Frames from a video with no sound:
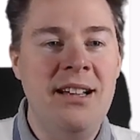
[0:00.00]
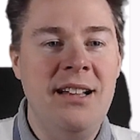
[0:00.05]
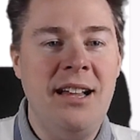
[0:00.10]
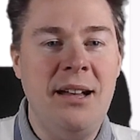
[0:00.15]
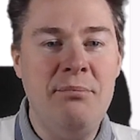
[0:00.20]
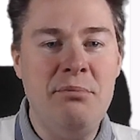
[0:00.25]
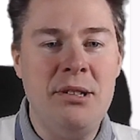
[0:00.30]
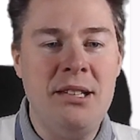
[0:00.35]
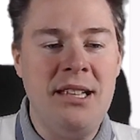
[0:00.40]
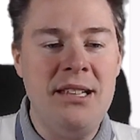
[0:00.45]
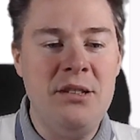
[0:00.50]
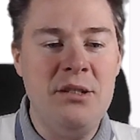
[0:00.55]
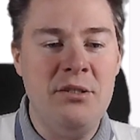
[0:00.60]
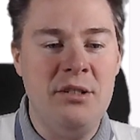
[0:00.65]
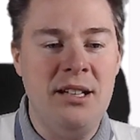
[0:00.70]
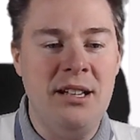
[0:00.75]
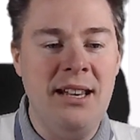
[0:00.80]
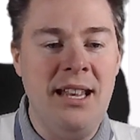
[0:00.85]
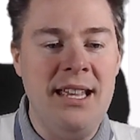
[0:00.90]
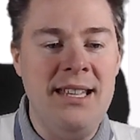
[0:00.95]
update to
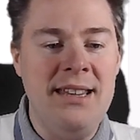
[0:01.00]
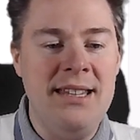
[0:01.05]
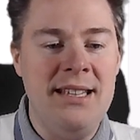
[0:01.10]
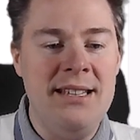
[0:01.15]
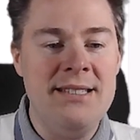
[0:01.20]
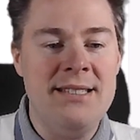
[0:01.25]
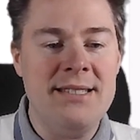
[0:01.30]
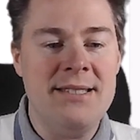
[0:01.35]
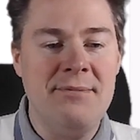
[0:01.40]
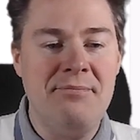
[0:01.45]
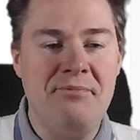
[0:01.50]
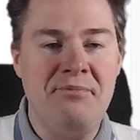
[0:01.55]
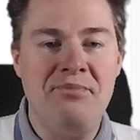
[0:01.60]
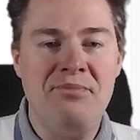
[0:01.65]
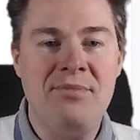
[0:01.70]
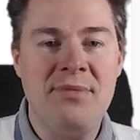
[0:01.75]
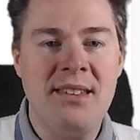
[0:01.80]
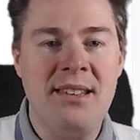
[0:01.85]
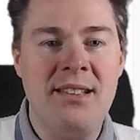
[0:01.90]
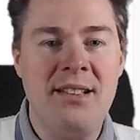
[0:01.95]
the latest.
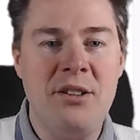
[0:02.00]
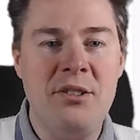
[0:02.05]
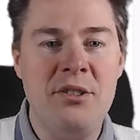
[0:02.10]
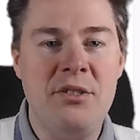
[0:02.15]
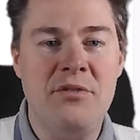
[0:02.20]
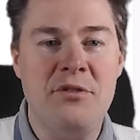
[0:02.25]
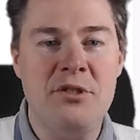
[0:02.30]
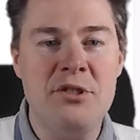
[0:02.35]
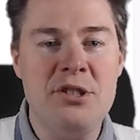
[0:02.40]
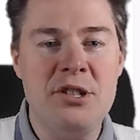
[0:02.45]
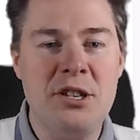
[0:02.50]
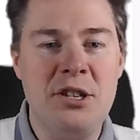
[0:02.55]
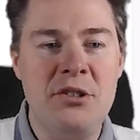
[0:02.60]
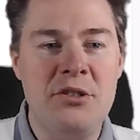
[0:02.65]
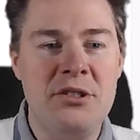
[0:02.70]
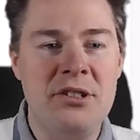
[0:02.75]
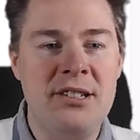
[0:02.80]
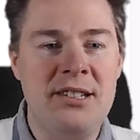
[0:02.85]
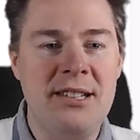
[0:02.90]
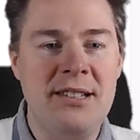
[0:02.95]
Good for
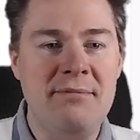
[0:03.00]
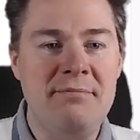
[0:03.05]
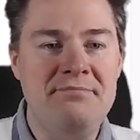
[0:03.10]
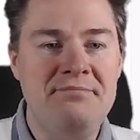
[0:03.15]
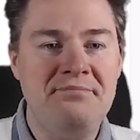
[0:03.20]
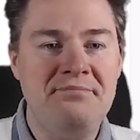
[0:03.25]
security.